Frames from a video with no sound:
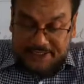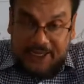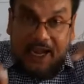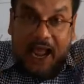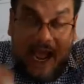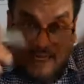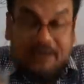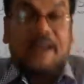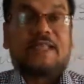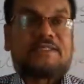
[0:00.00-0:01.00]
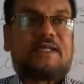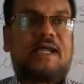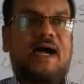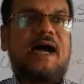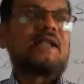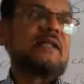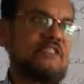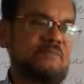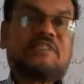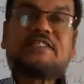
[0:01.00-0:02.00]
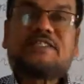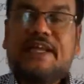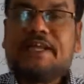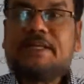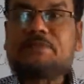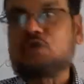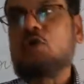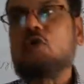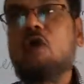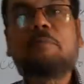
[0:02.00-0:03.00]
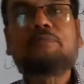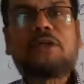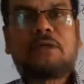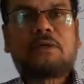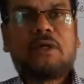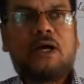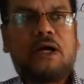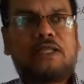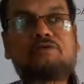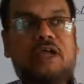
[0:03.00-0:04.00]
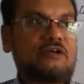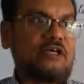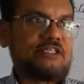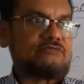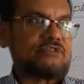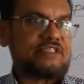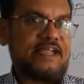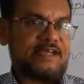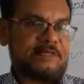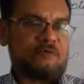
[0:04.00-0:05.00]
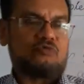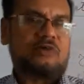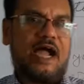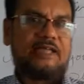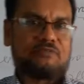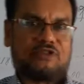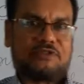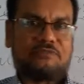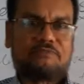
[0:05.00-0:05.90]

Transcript: here unless means negative. So you cannot use negative two times.